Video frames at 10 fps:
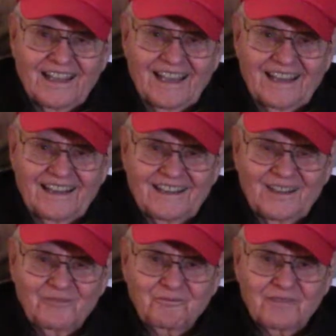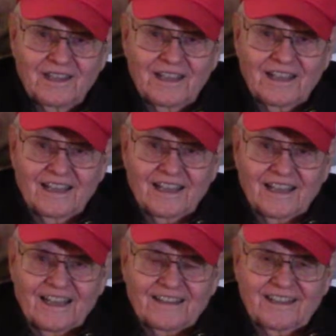And
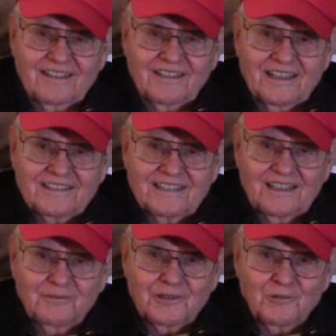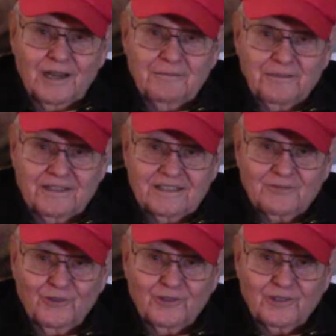then the sun would ripen this
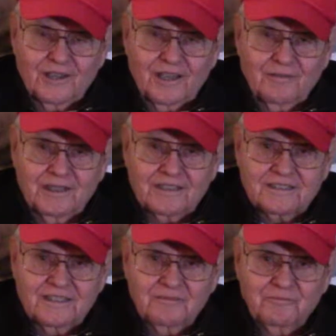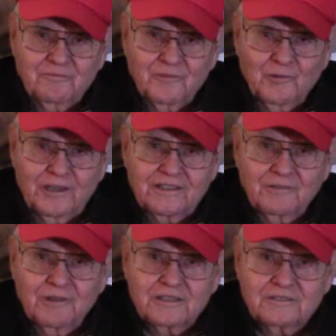fruit, this wheat that
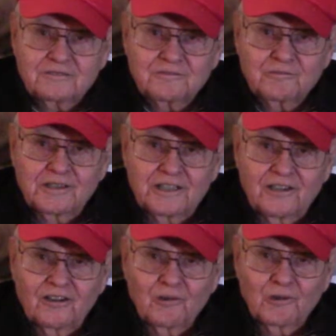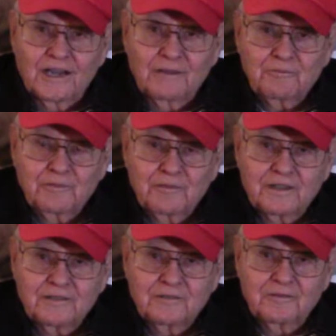wasn't really all ripe,
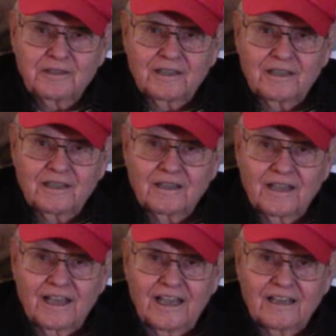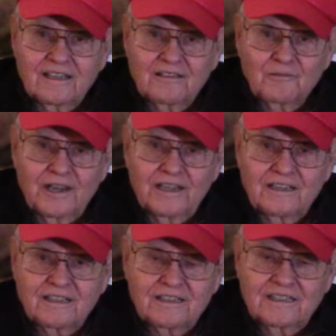but the hail and
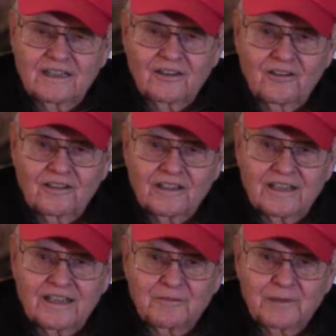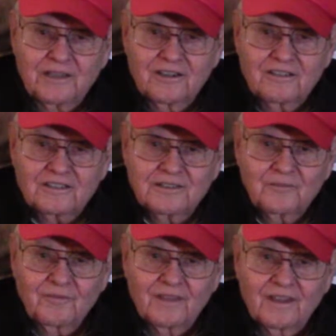rain didn't hurt it any, because
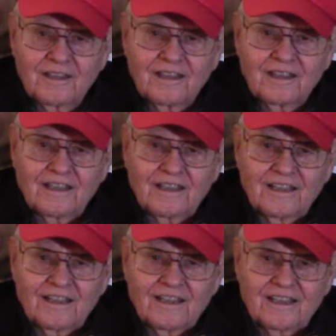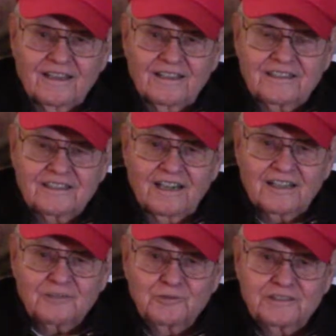these
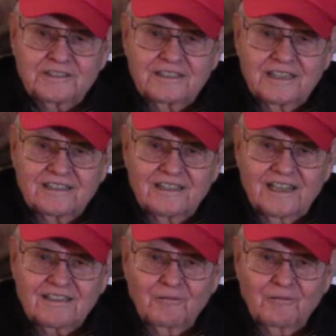shocks would just let the